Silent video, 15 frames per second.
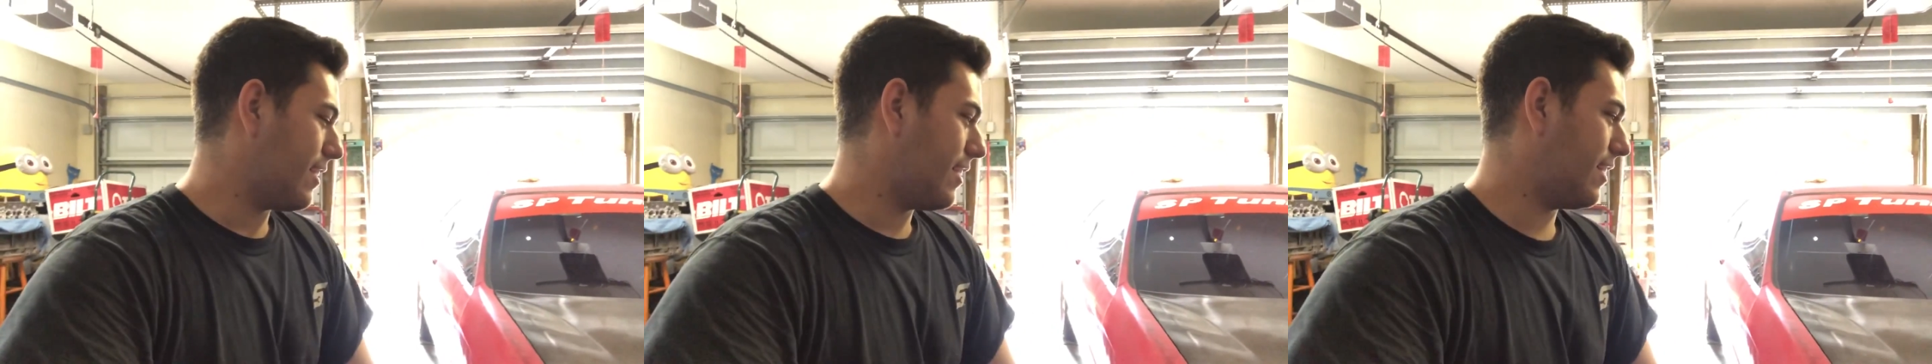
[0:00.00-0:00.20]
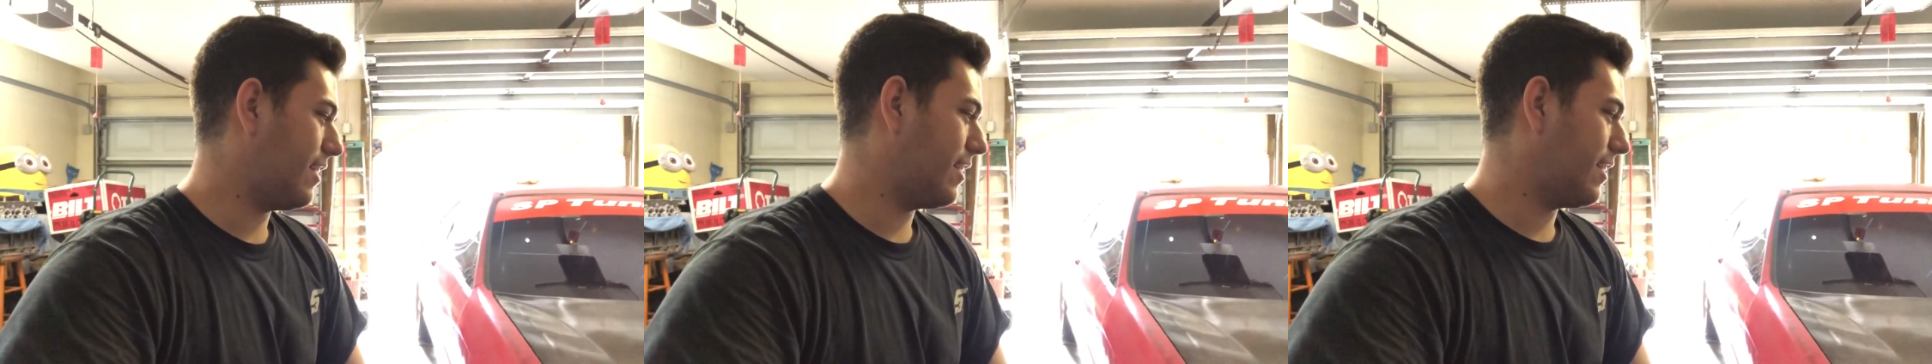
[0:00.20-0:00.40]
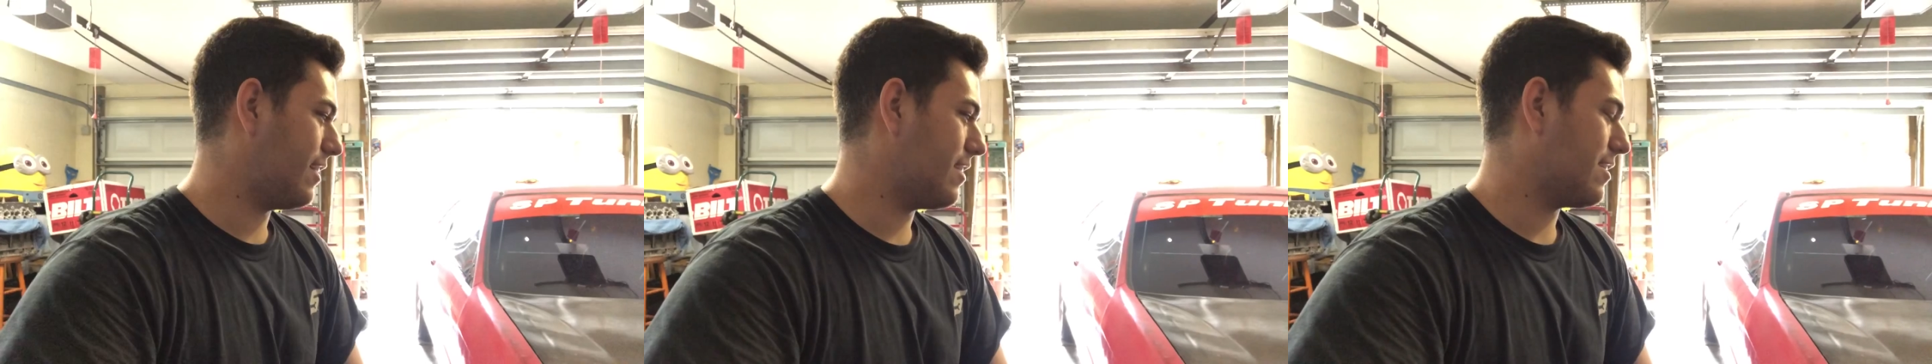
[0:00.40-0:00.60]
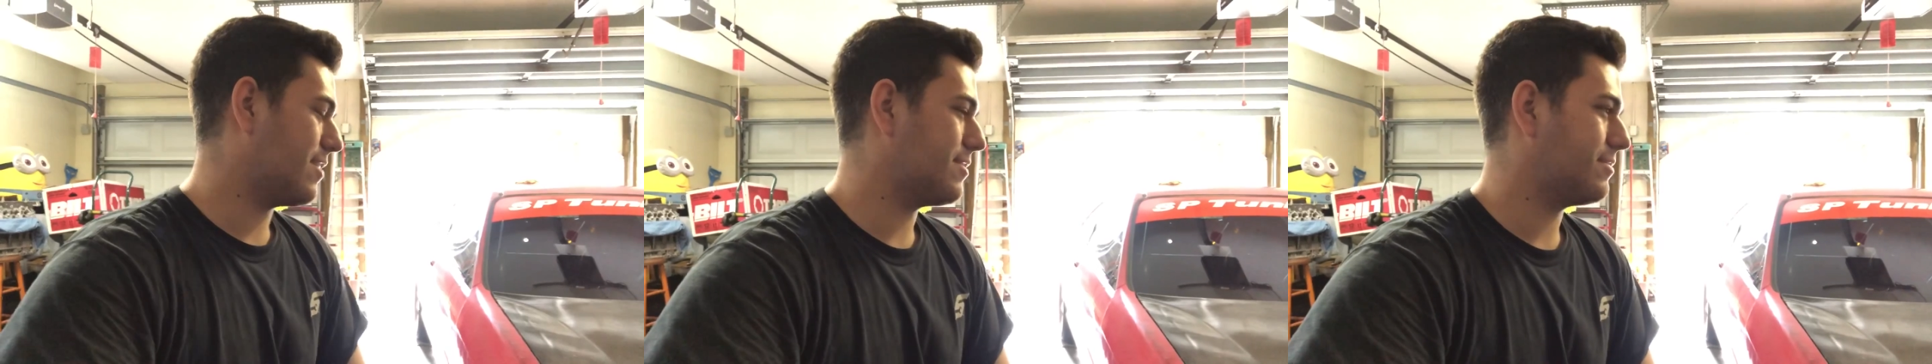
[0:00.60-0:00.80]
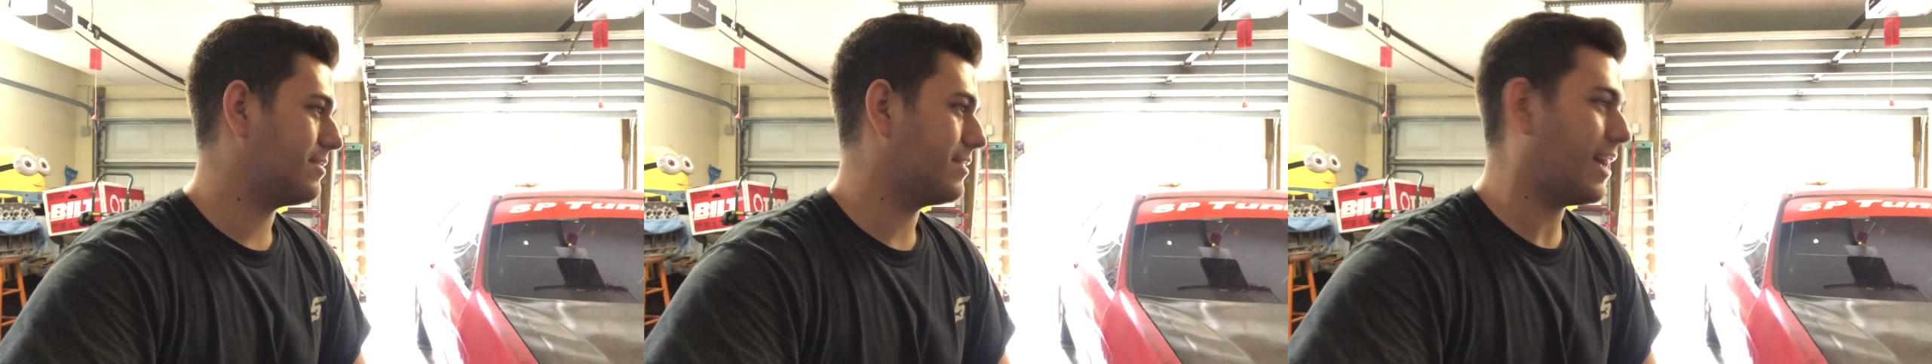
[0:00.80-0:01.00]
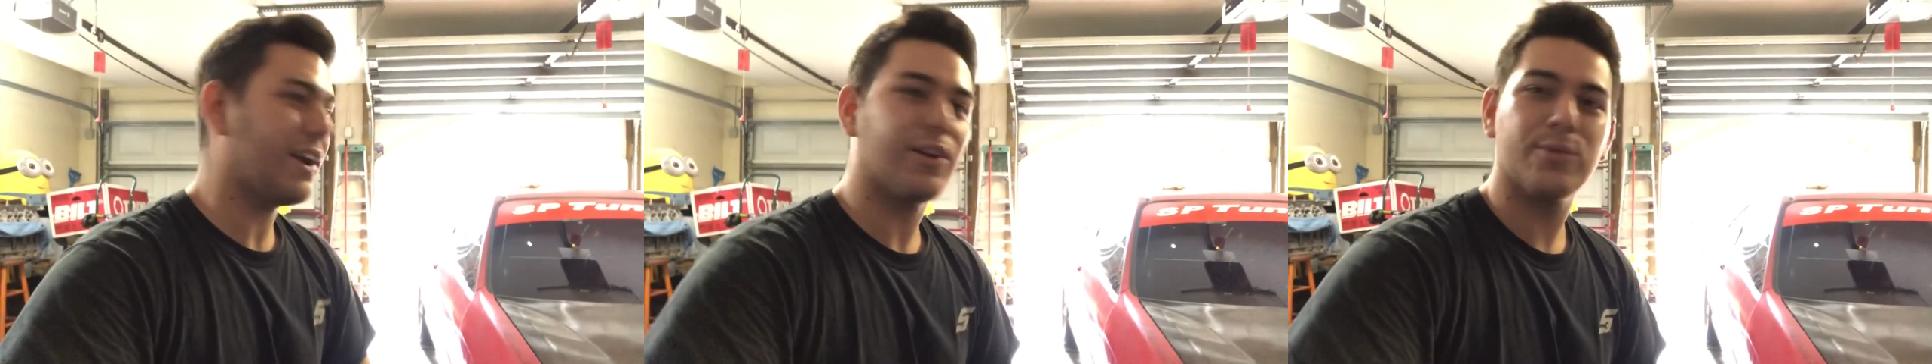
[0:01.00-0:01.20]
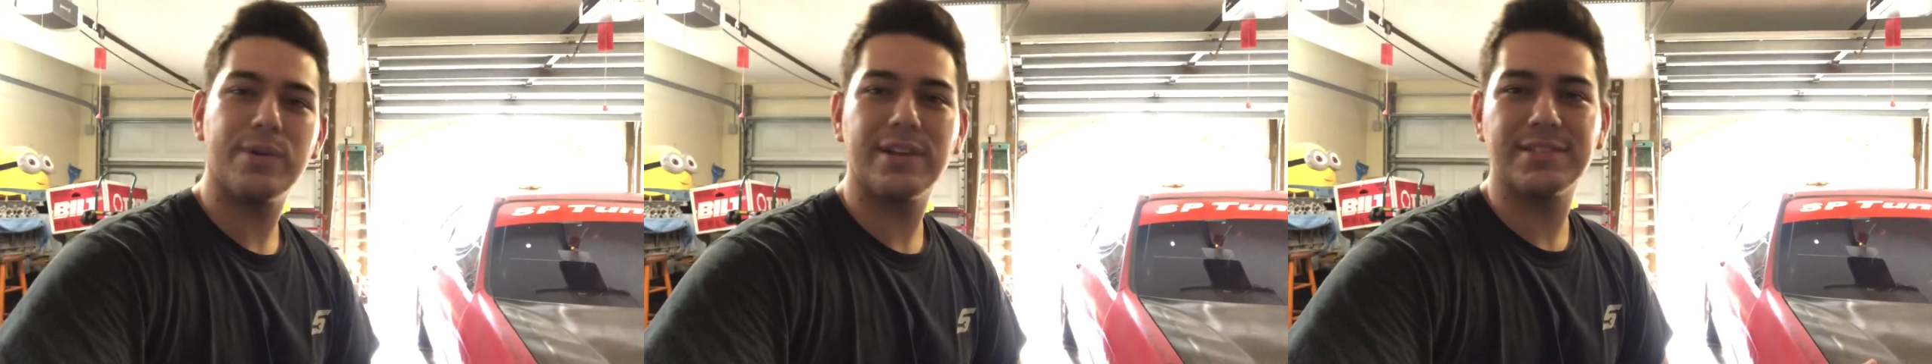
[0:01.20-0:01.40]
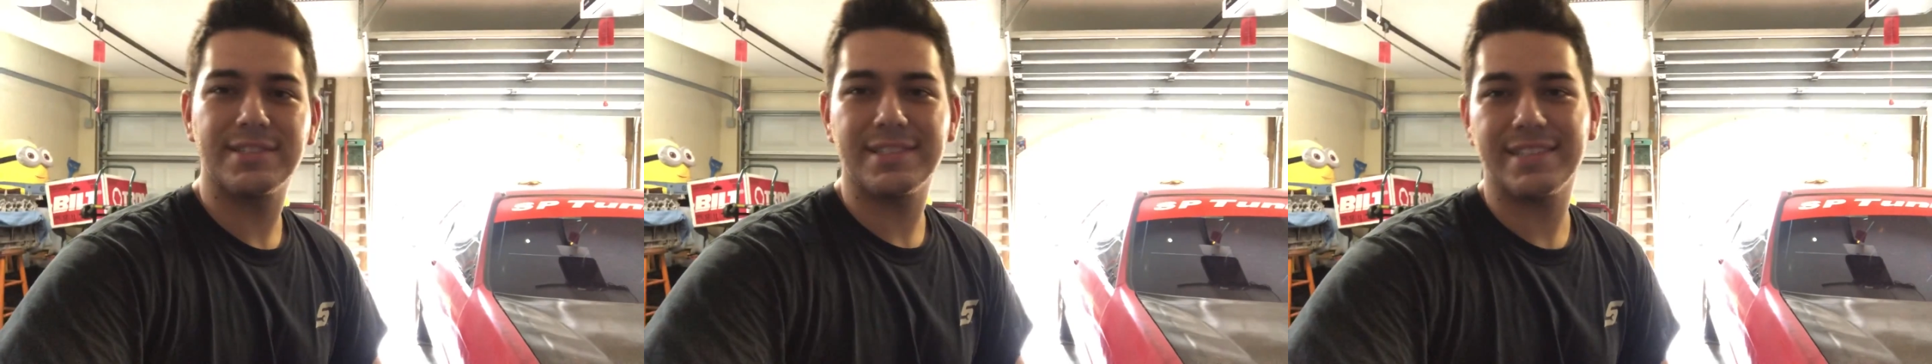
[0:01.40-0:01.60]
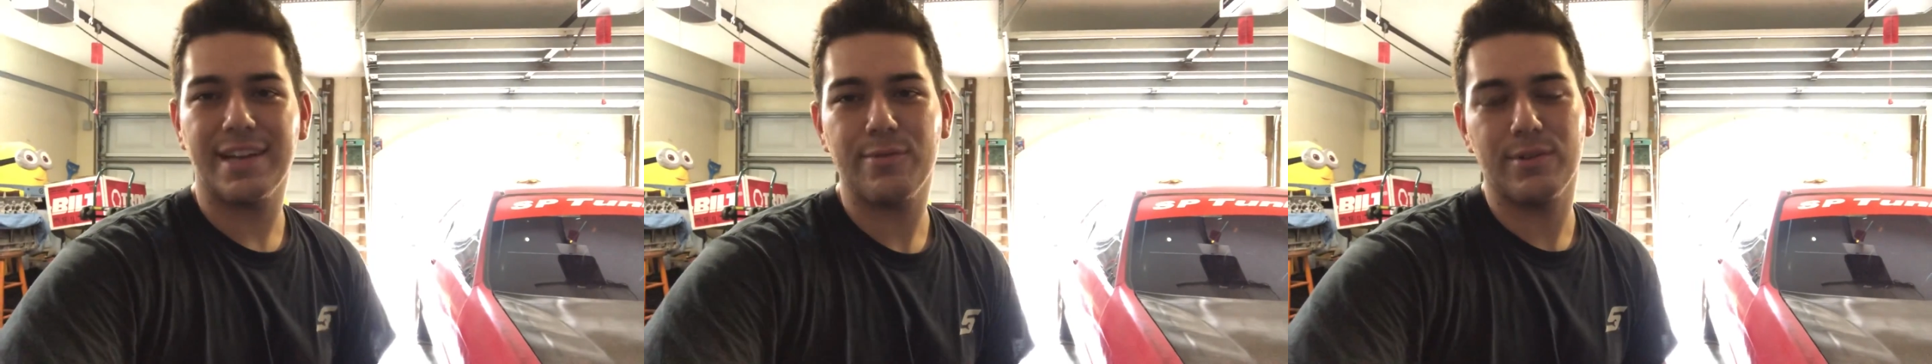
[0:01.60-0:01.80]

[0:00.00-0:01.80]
I don't know what else to say,